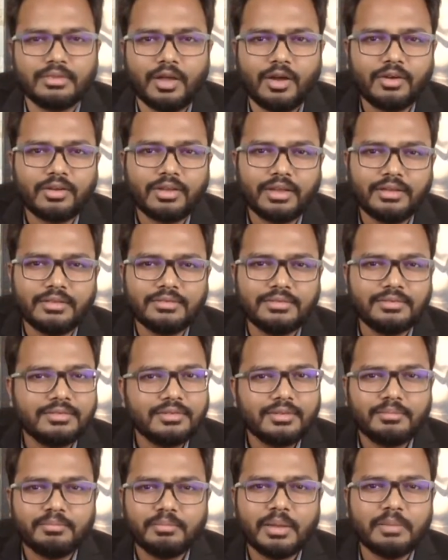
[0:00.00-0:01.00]
okay.
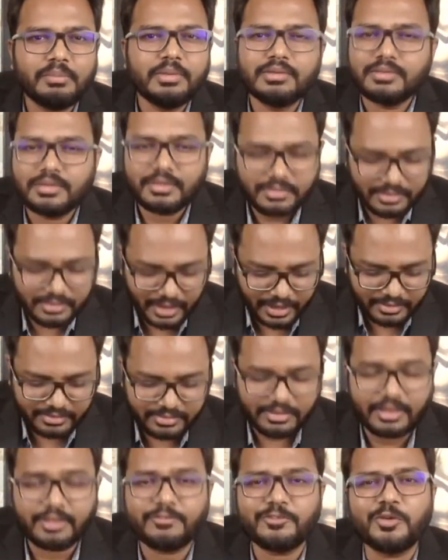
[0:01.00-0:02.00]
May BCCI
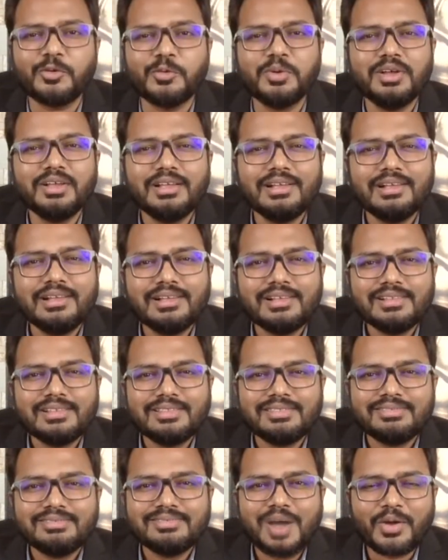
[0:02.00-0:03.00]
save you.
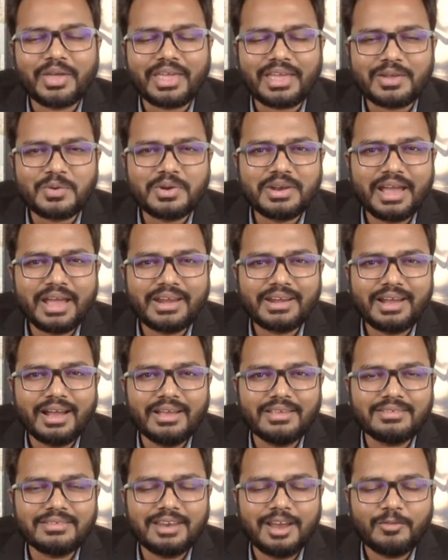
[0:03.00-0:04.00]
Okay, good night,
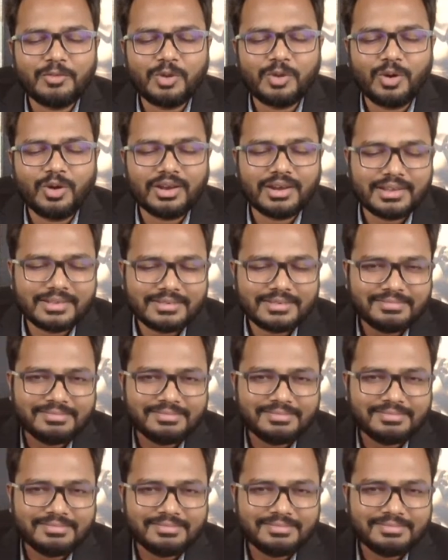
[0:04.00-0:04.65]
guys. Love you all.